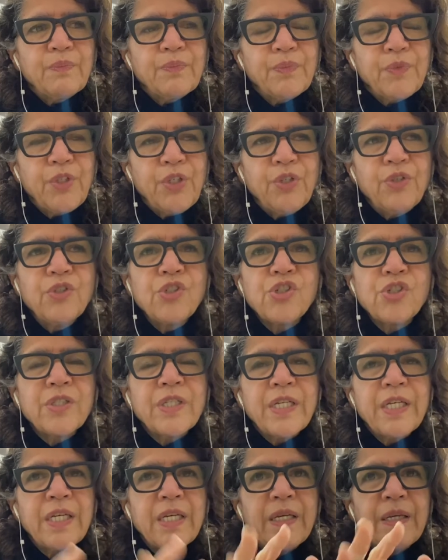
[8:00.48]

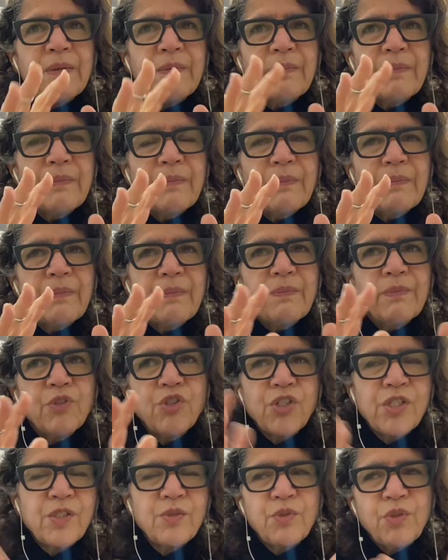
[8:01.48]
usually
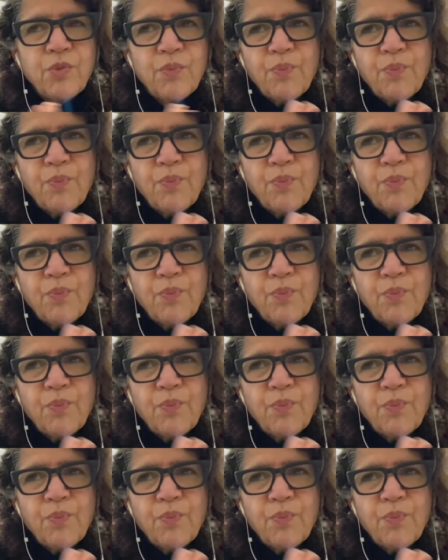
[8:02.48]
just